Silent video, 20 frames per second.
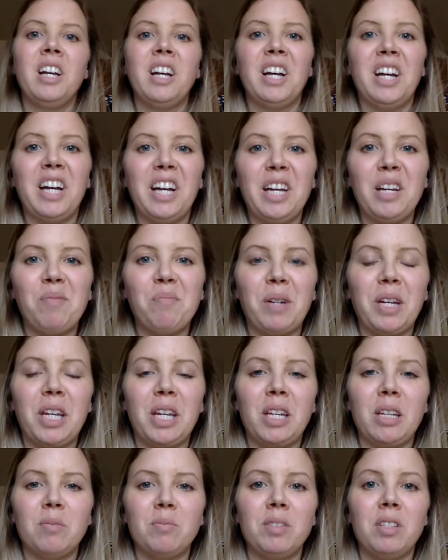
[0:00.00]
Hi, my
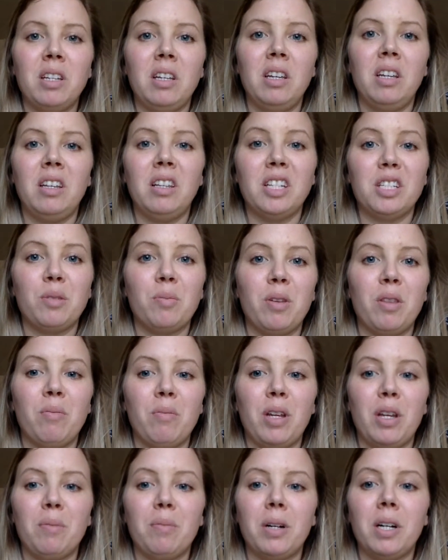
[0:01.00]
name's Elizabeth
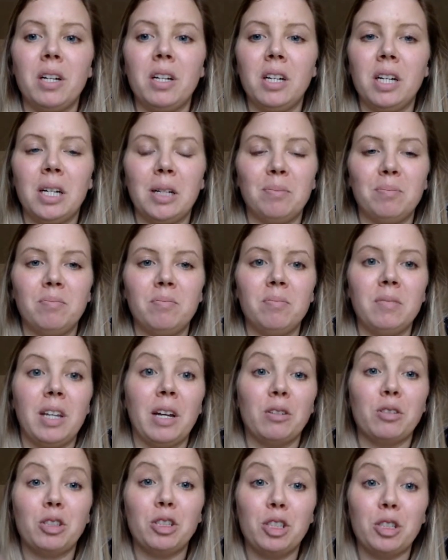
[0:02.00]
Miedema,
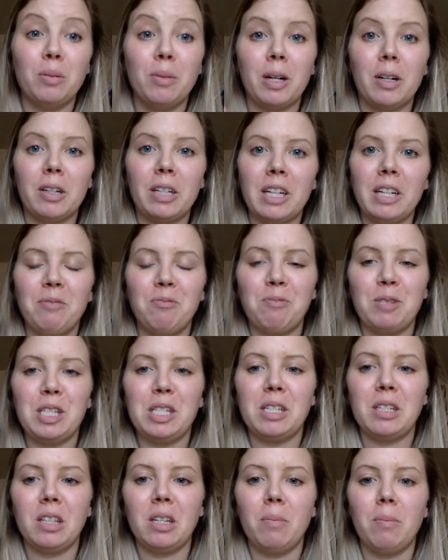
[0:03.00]
now Schubauer. I'm
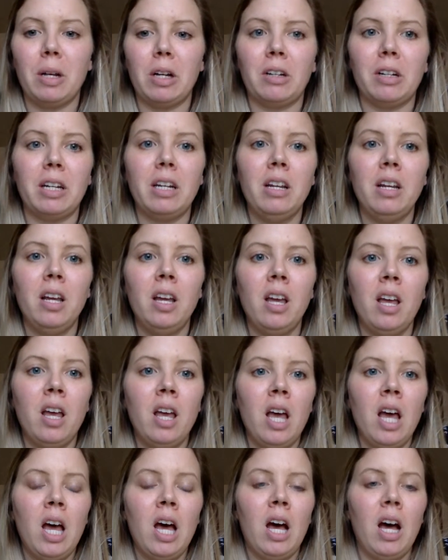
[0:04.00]
recently married.
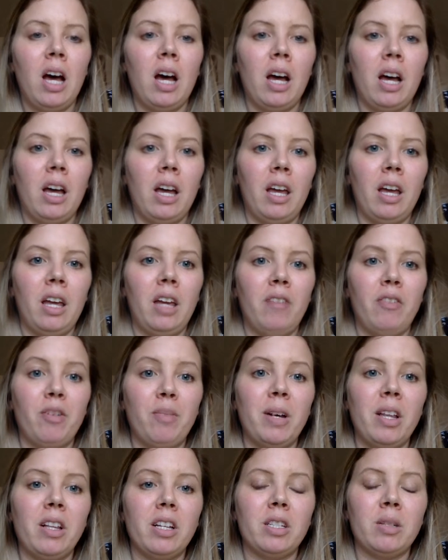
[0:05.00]
For
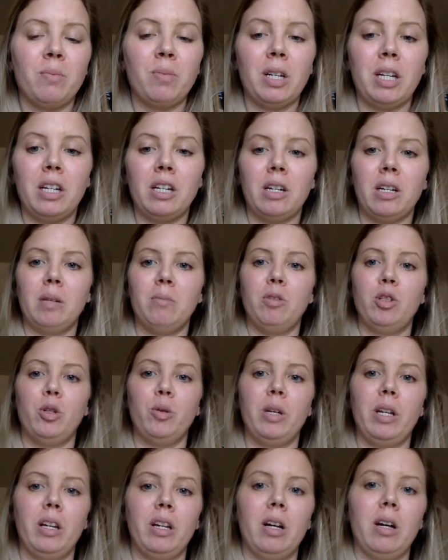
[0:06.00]
my lesson plan, I'm
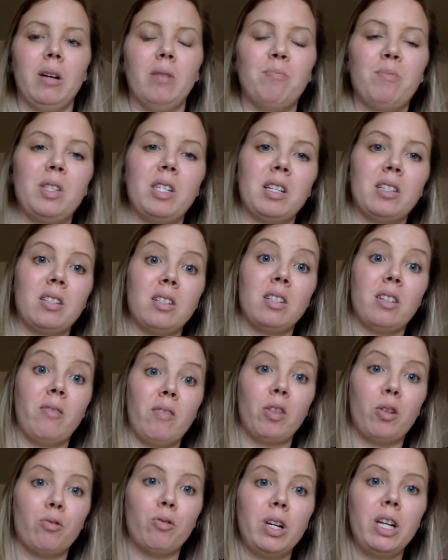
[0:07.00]
doing sixth and
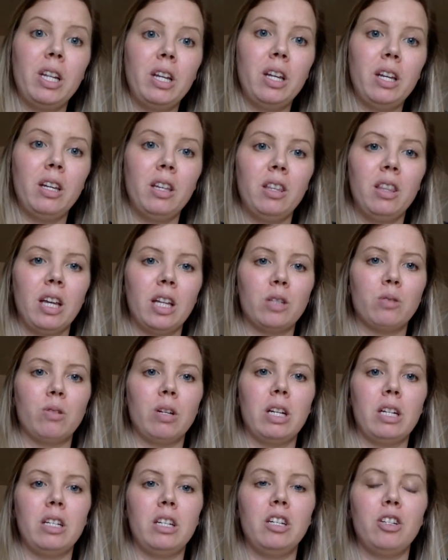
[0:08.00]
seventh reading. That's
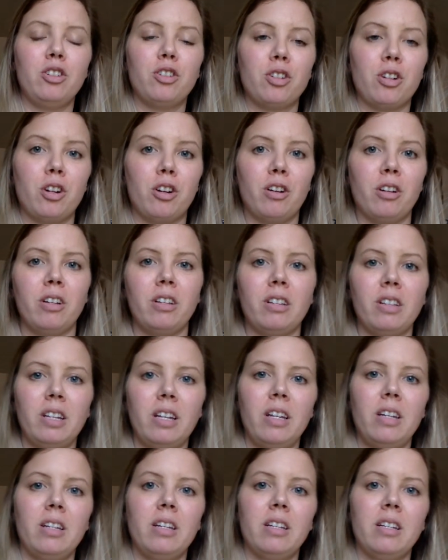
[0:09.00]
what I teach
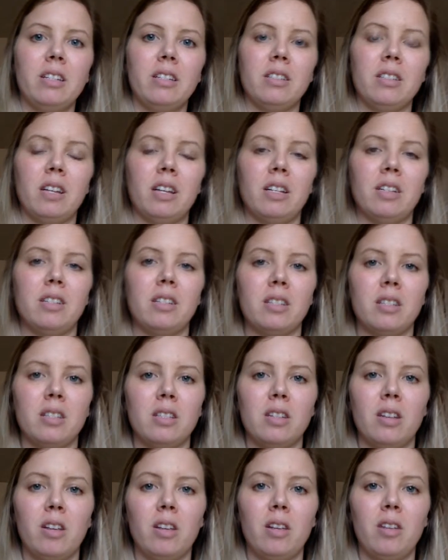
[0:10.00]
currently is sixth
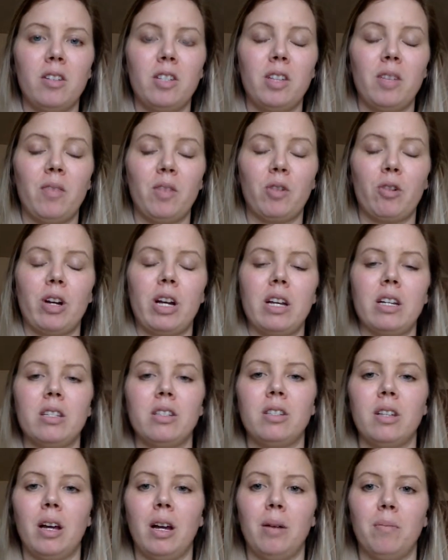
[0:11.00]
and seventh
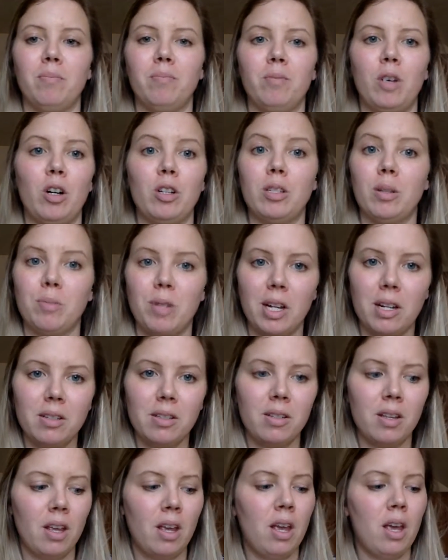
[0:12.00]
grades, all
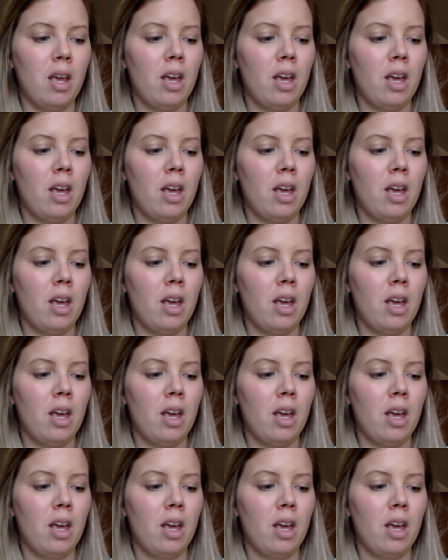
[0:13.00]
subjects.